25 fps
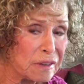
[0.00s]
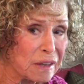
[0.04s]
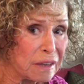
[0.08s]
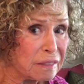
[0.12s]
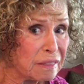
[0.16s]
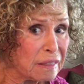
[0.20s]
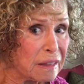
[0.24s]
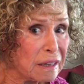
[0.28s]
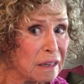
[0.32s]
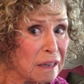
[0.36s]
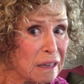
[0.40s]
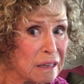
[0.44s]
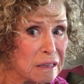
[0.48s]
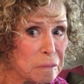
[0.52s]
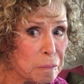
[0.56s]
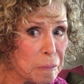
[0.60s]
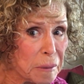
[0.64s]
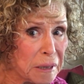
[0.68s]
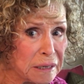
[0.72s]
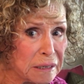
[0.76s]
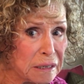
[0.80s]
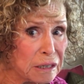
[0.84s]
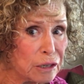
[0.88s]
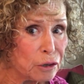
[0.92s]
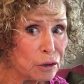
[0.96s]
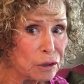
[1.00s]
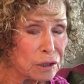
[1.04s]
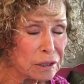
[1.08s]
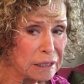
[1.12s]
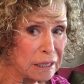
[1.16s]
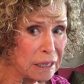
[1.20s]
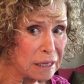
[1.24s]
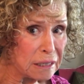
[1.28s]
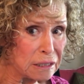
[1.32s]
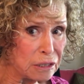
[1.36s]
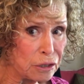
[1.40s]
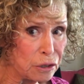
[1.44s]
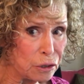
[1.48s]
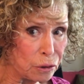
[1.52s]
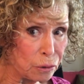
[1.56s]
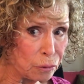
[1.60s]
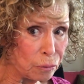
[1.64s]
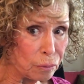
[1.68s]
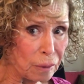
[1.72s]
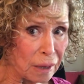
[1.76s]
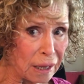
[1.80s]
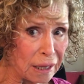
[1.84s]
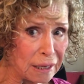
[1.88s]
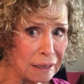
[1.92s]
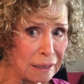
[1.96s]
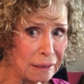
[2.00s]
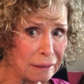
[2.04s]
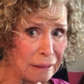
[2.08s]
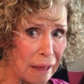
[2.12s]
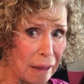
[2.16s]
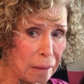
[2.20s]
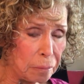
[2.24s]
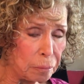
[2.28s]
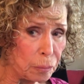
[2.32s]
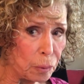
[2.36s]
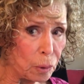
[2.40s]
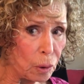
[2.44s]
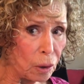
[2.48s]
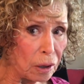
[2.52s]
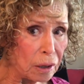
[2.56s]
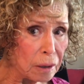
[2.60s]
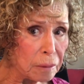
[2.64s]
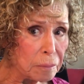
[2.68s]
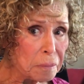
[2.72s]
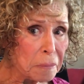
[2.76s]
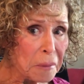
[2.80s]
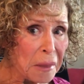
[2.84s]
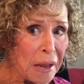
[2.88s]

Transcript: I think I spent nearly a year writing that book.